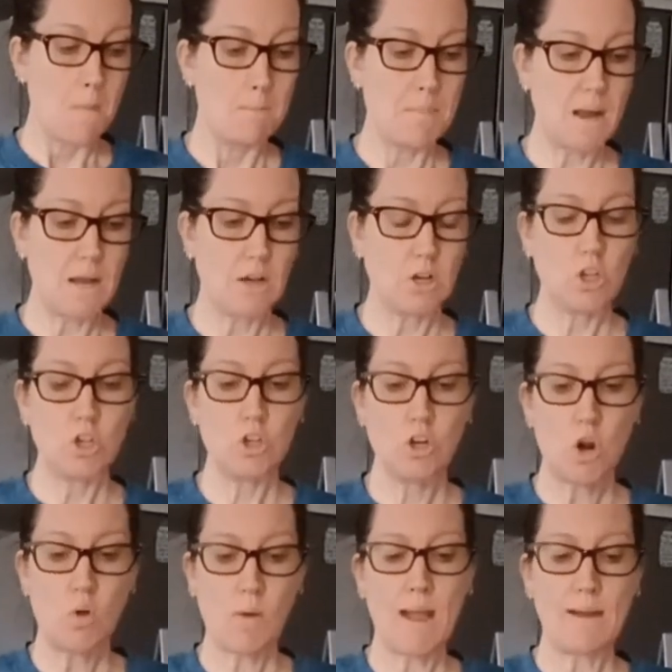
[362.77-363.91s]
But you
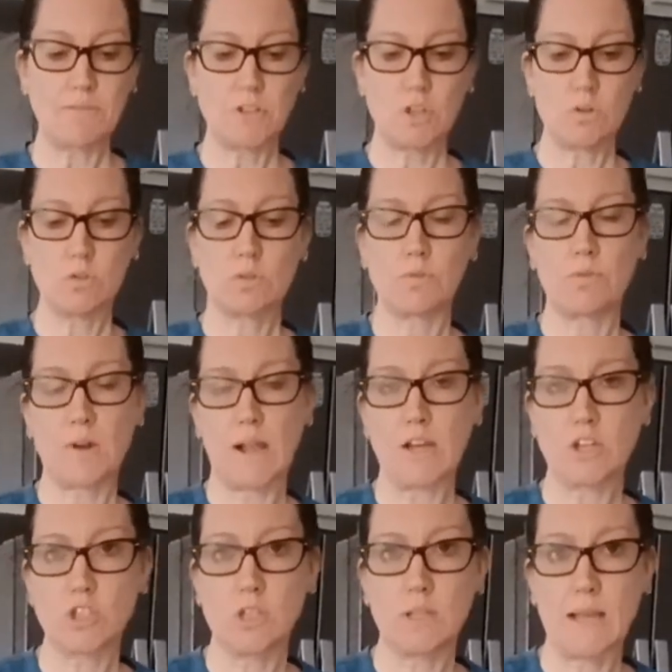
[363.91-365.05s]
don't have to use
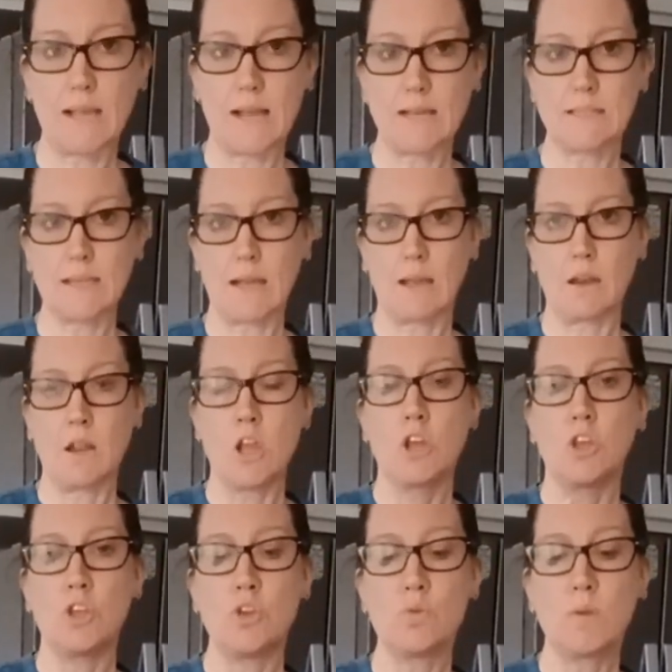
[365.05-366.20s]
fresh, like I said.
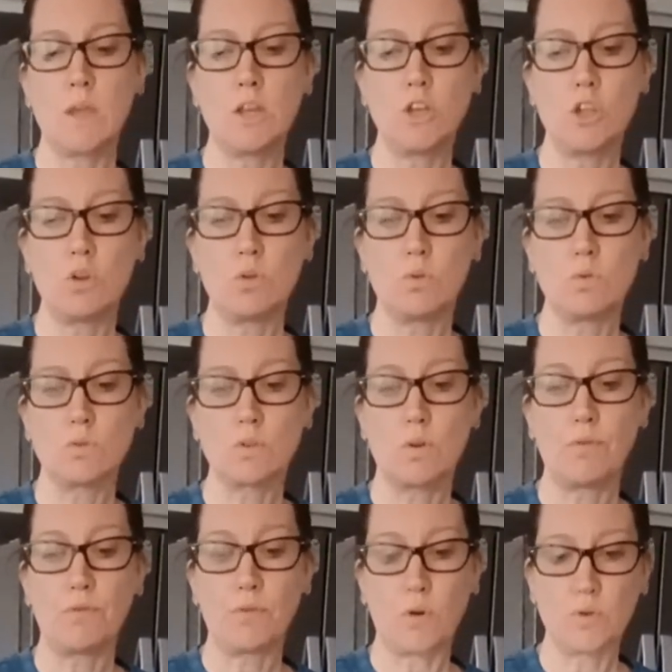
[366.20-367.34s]
You can use
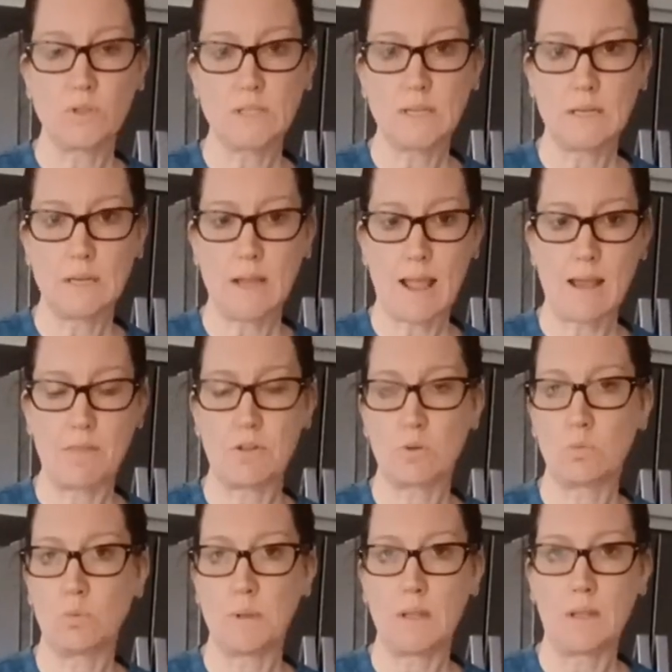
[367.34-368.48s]
frozen, and there
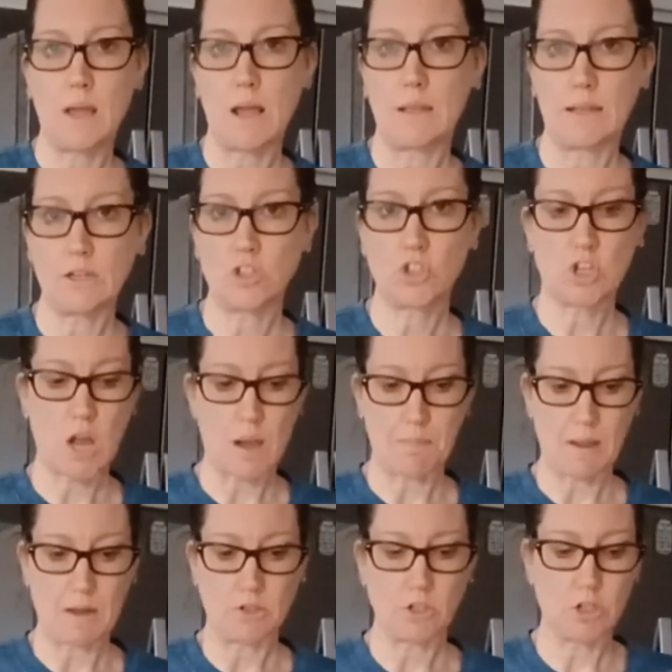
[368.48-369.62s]
will be a lot less
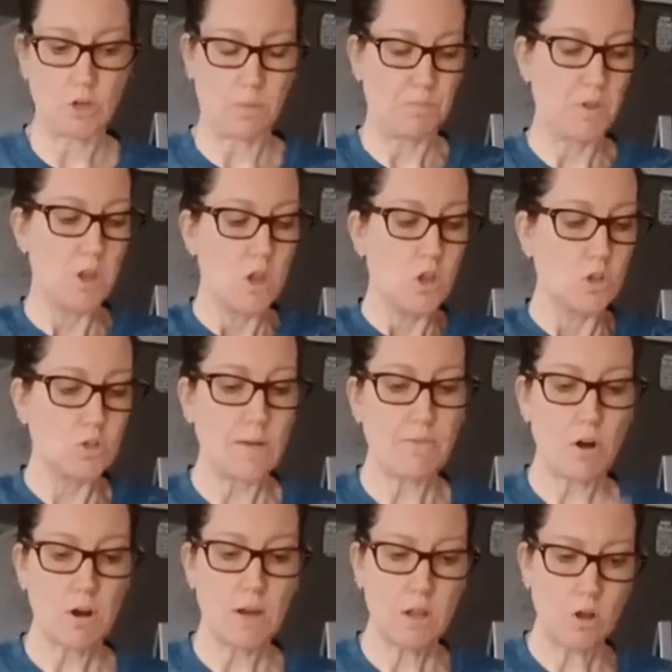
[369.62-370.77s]
chopping to do. So I've
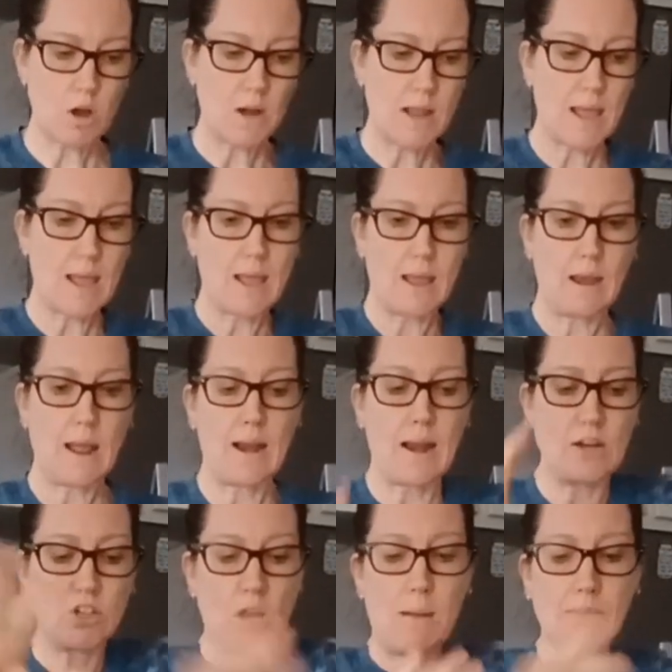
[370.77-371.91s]
already gone ahead and I
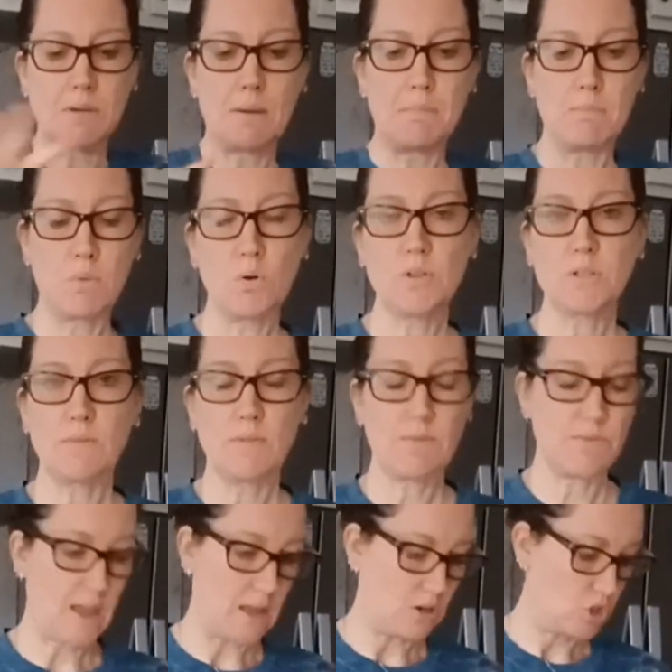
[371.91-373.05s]
chopped up most of the
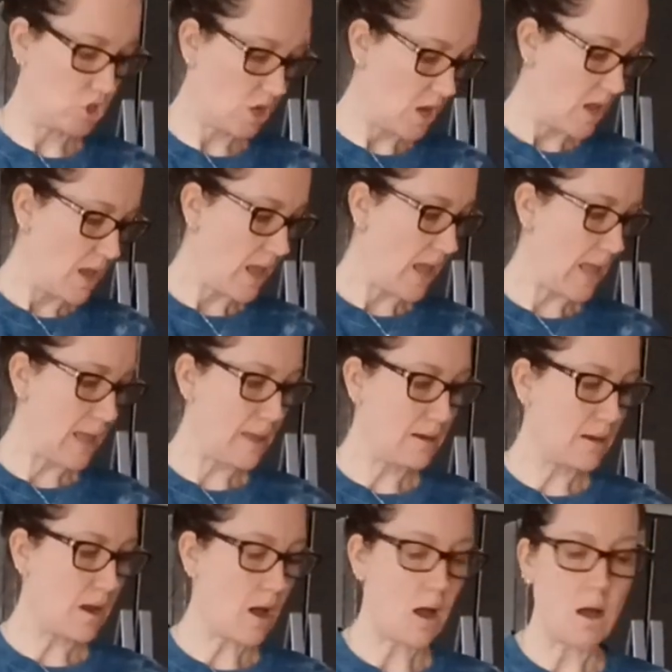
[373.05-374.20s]
veg,
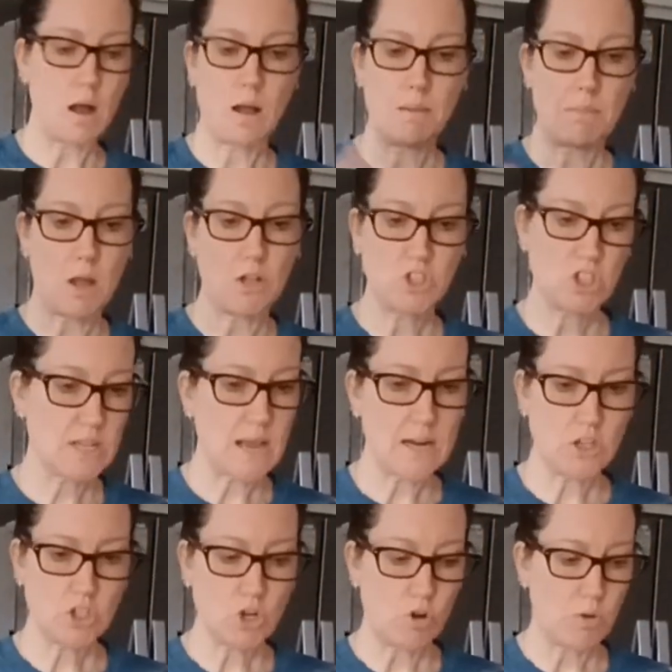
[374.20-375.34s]
and I'll just kind of
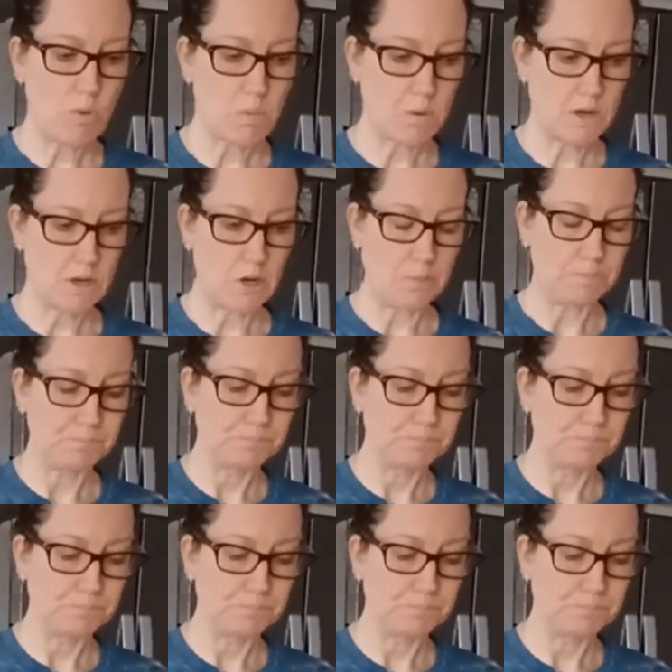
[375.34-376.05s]
show you what we're gonna do.